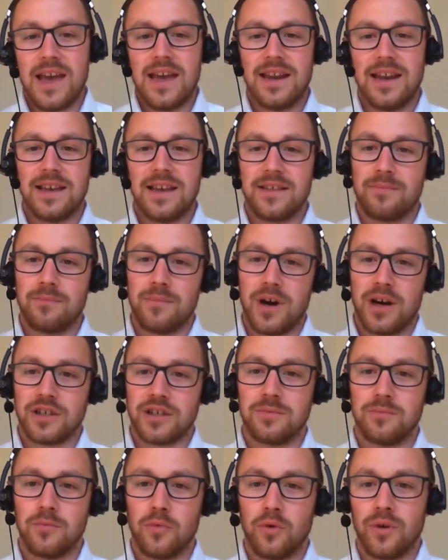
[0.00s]
it is
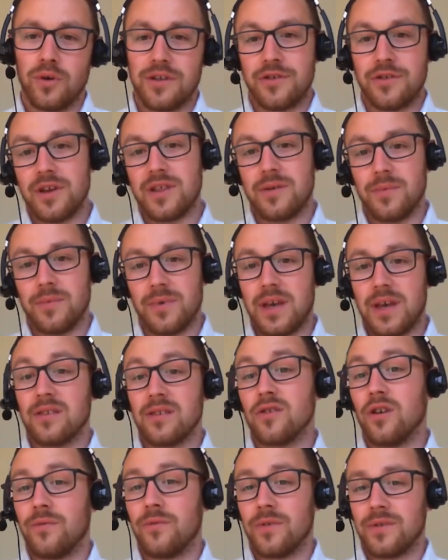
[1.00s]
much more legitimate
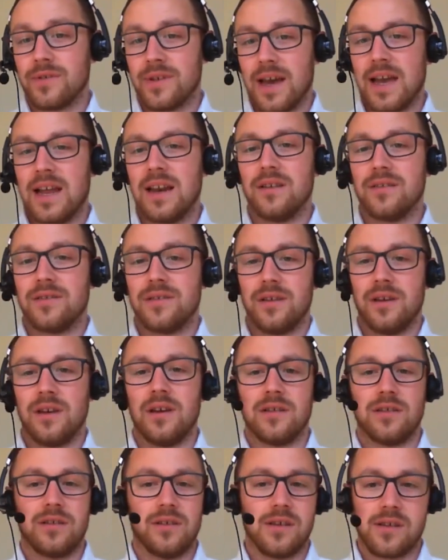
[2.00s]
things, often tailored
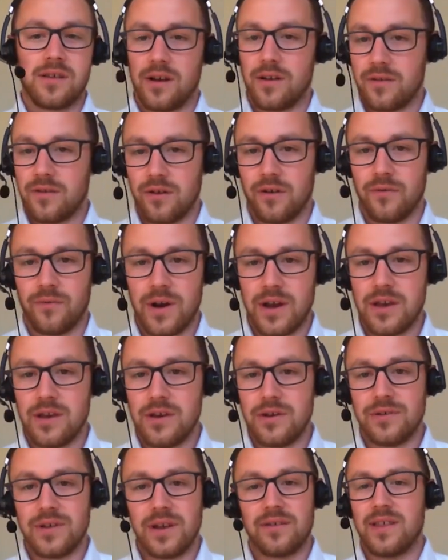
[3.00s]
to the type of software
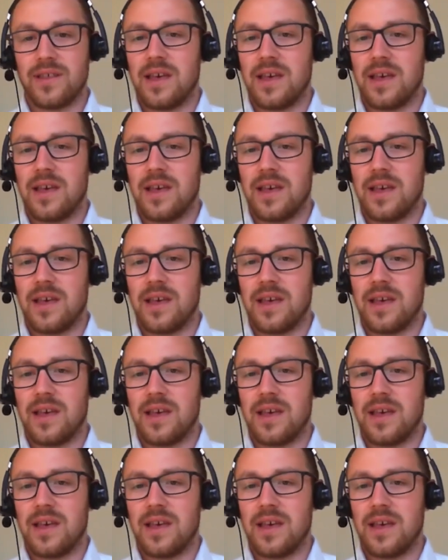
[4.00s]
you're using.